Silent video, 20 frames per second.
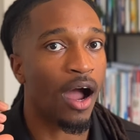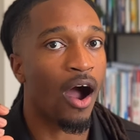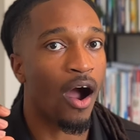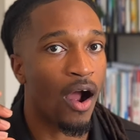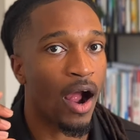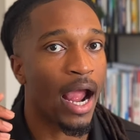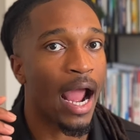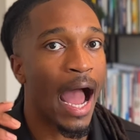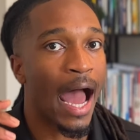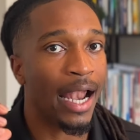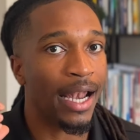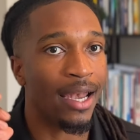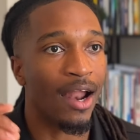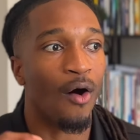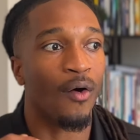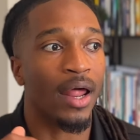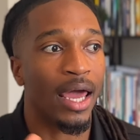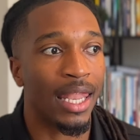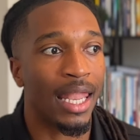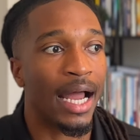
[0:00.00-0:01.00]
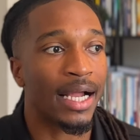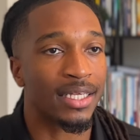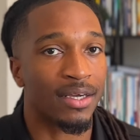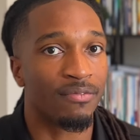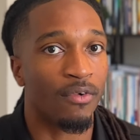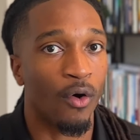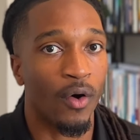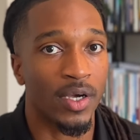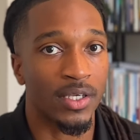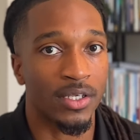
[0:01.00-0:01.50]
all right, I know they like to
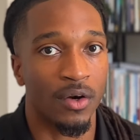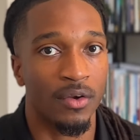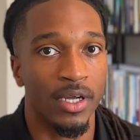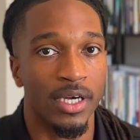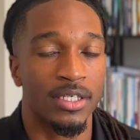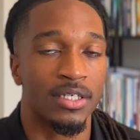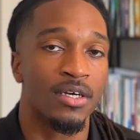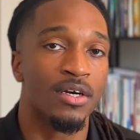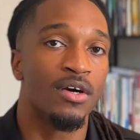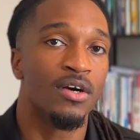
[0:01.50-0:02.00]
focus on this,